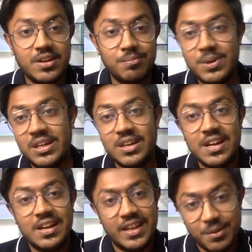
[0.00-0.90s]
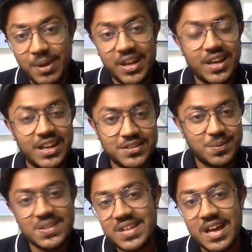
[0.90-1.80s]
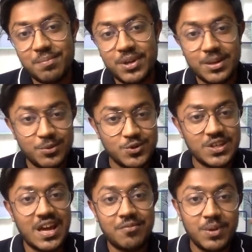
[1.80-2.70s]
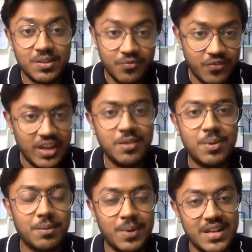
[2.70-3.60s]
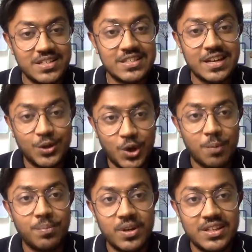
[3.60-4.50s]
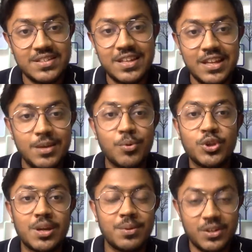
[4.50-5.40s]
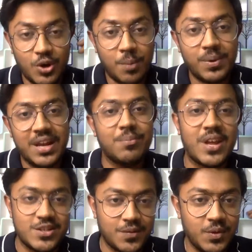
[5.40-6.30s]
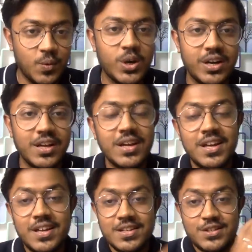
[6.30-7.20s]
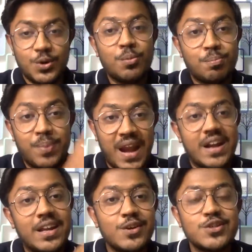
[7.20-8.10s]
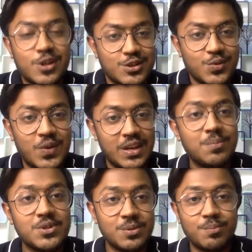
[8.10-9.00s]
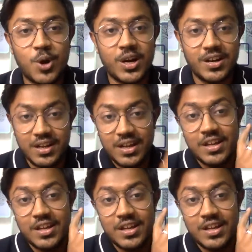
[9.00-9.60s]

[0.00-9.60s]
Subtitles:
Being like American Express and PwC have been very big brands. These are the top. They both come in top 10 brands of the world. So branding is also very much important.